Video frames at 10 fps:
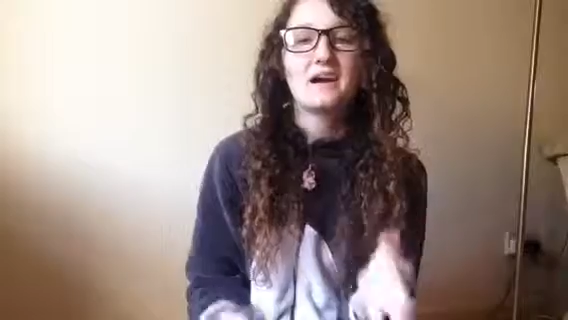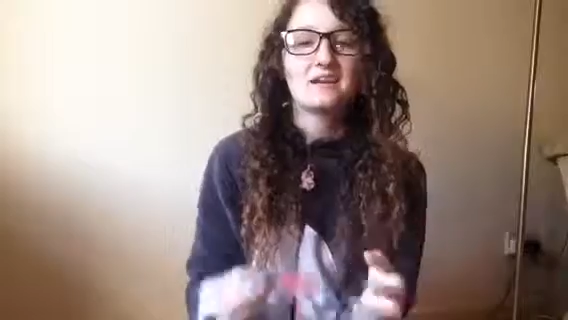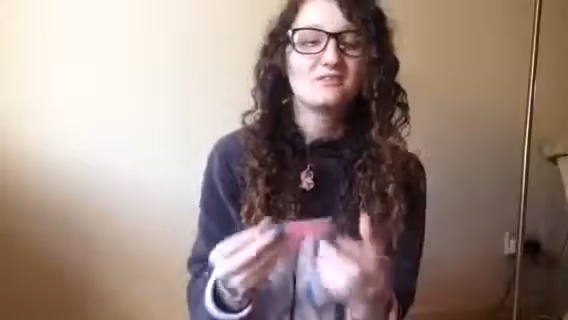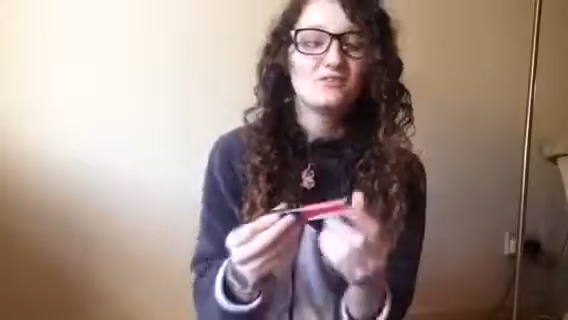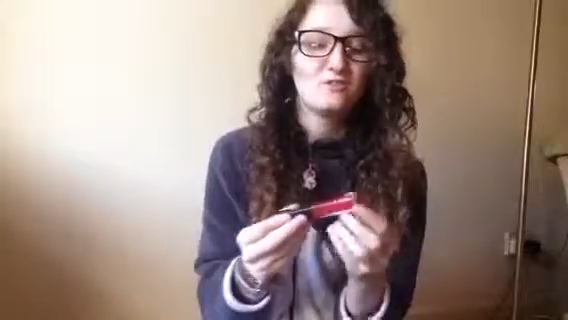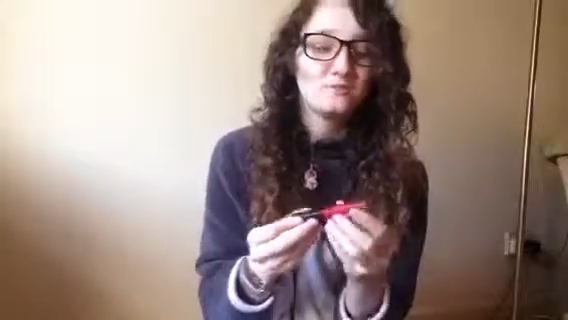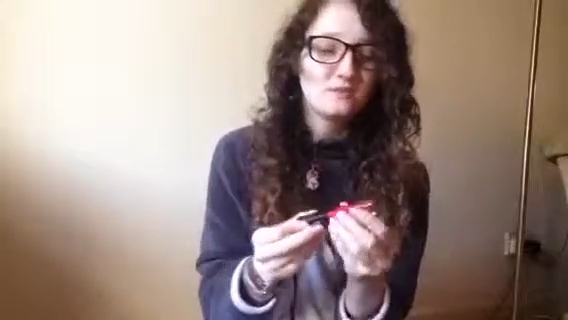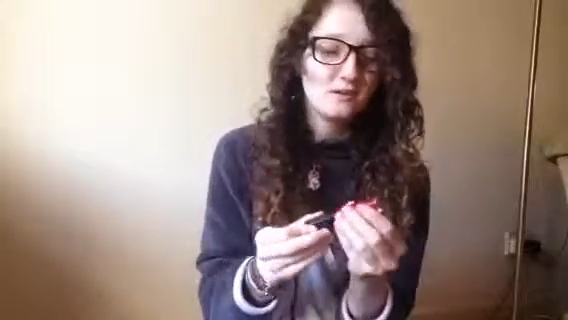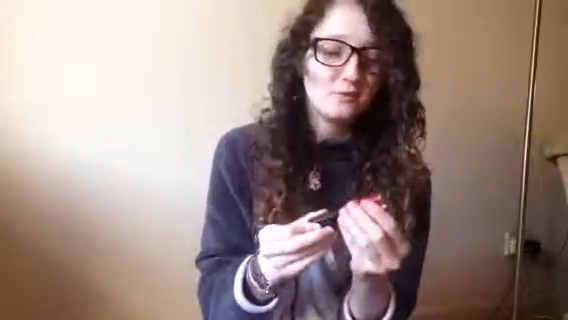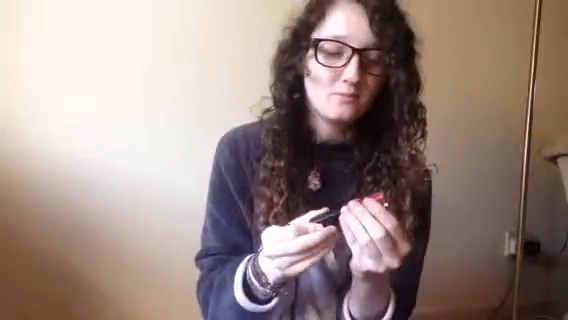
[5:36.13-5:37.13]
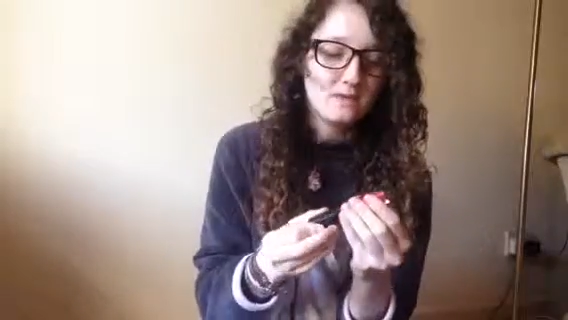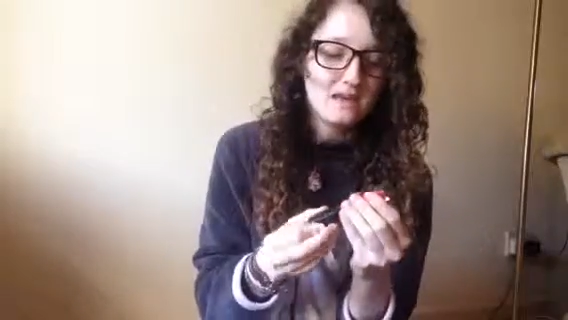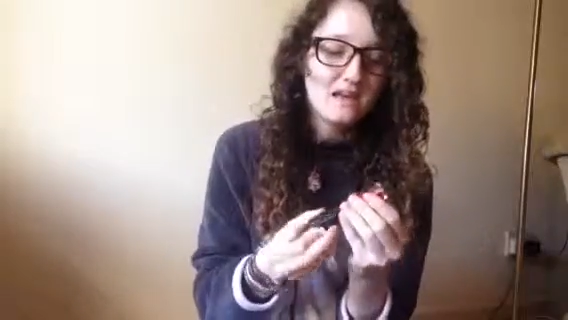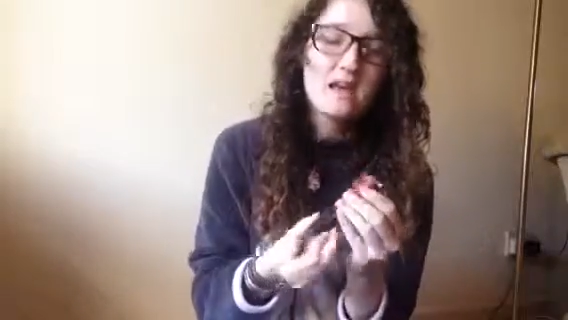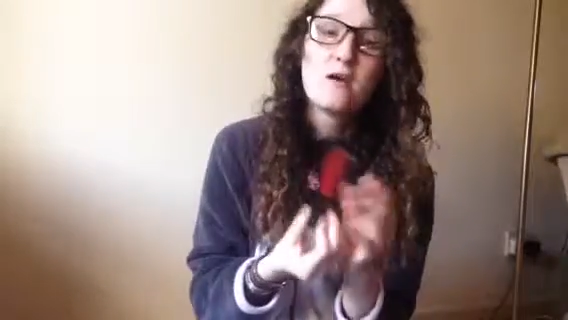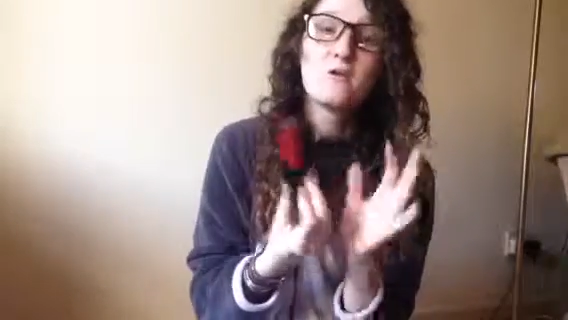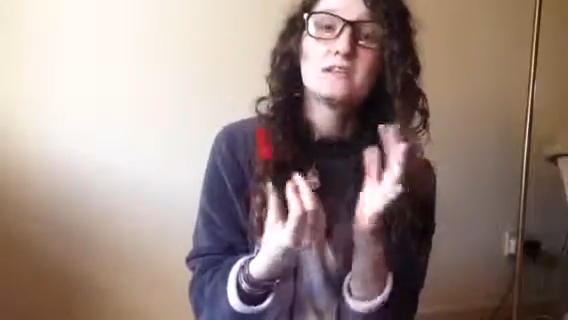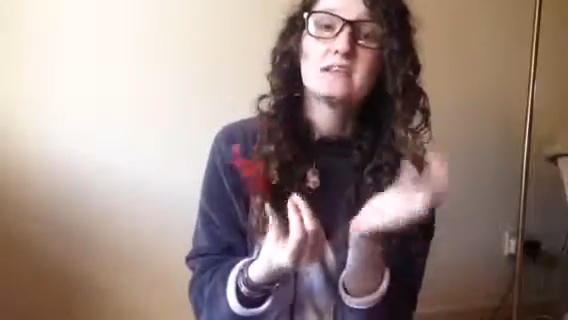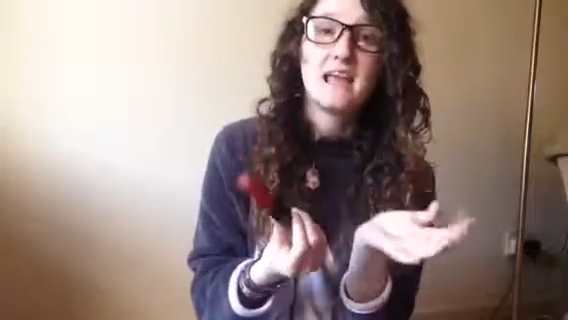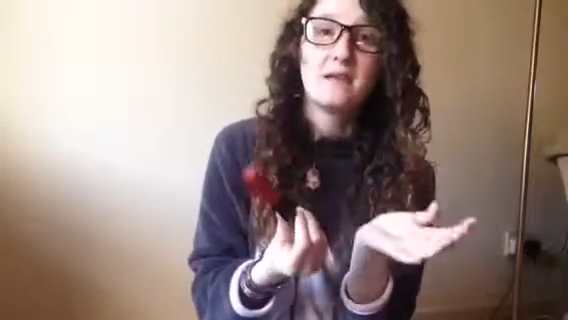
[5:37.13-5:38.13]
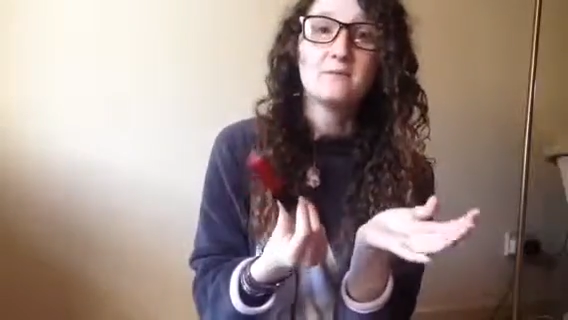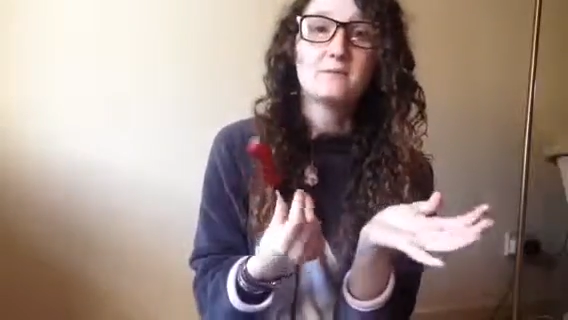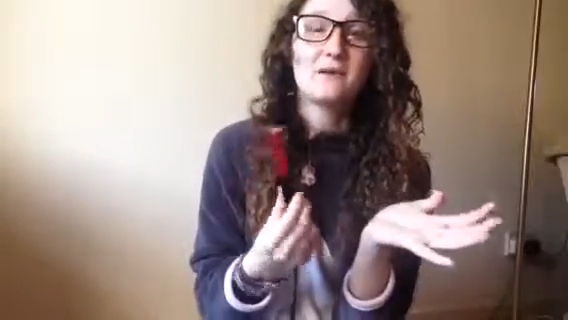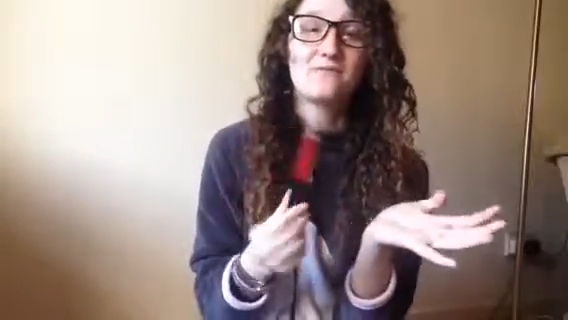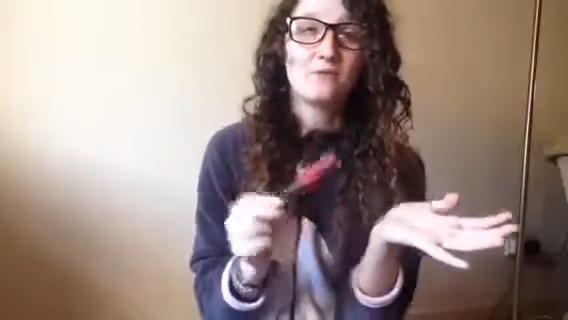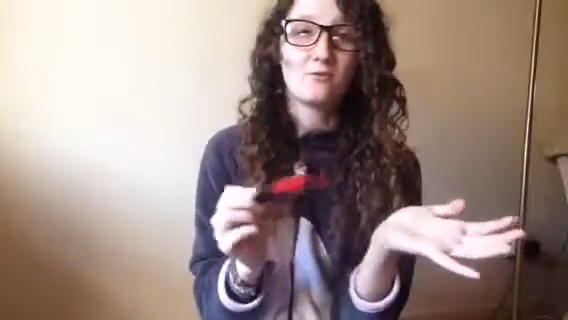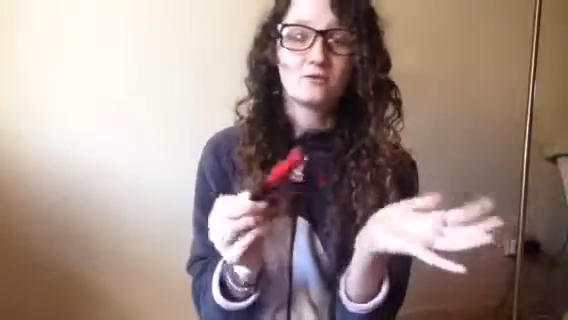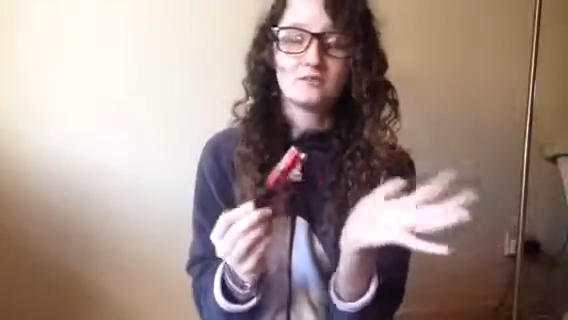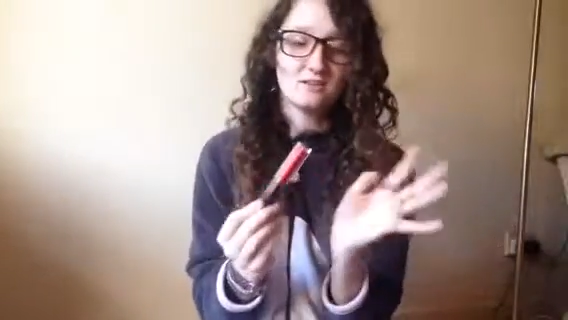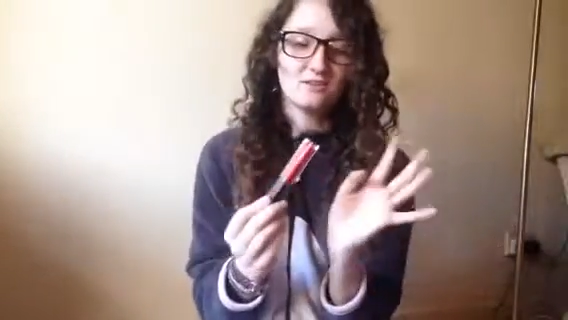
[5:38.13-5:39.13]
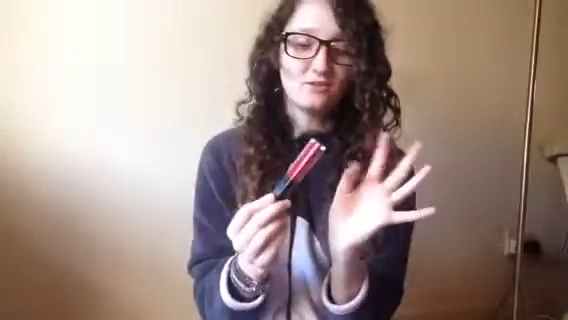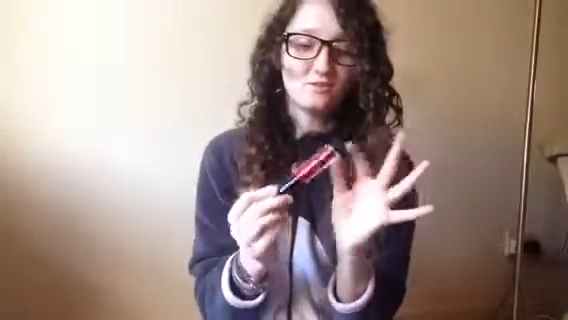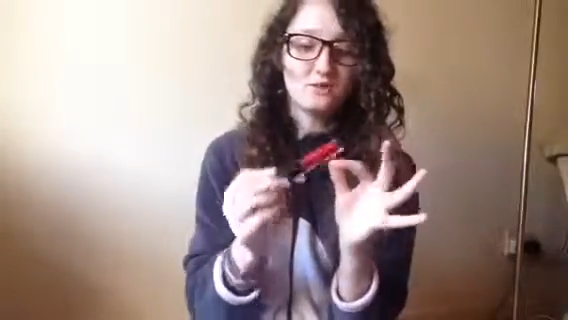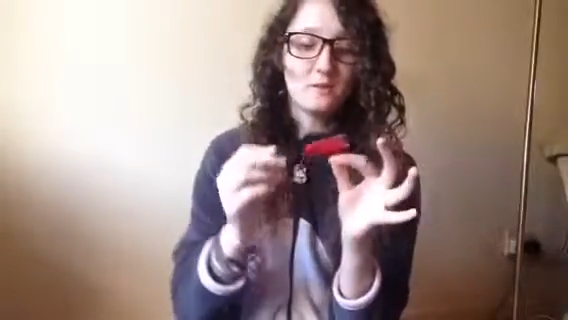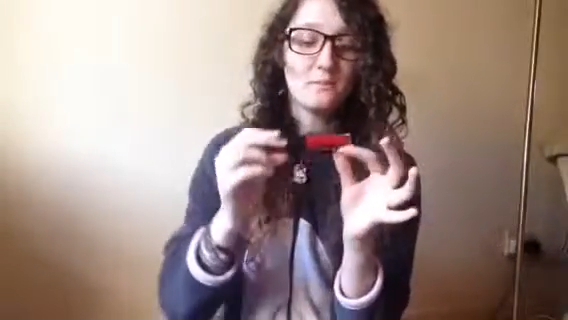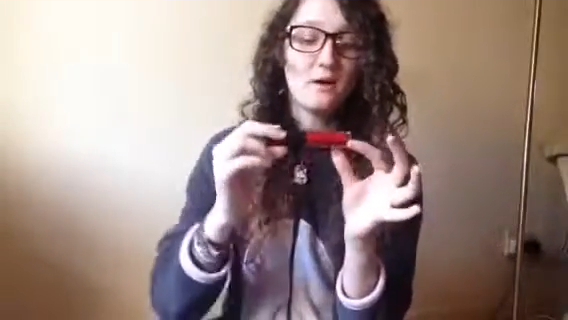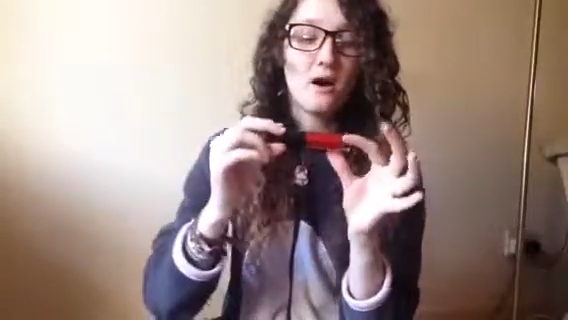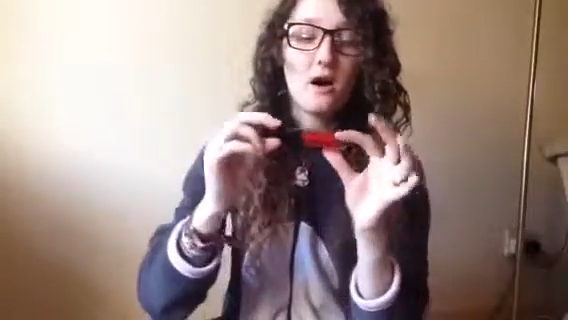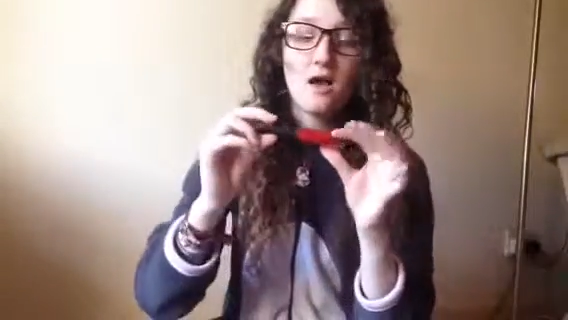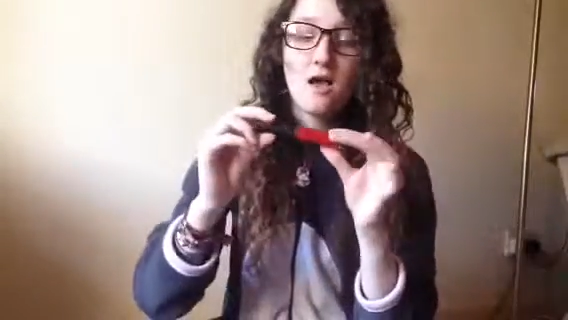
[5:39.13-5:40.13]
I assumed that it would be, which again is my fault because I assumed it, but